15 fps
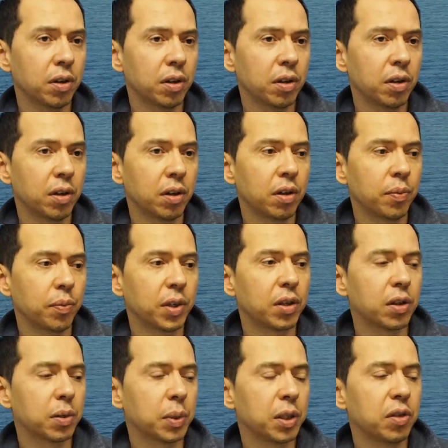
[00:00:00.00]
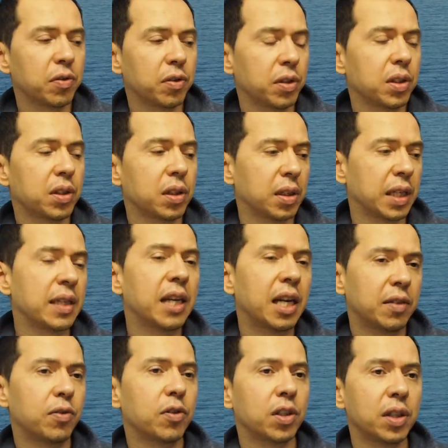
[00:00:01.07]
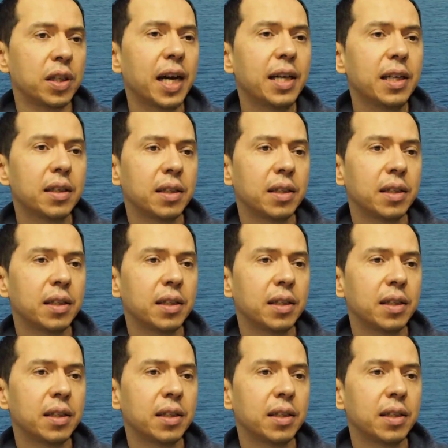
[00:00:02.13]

Yeah because when you, for instance, are done for the night,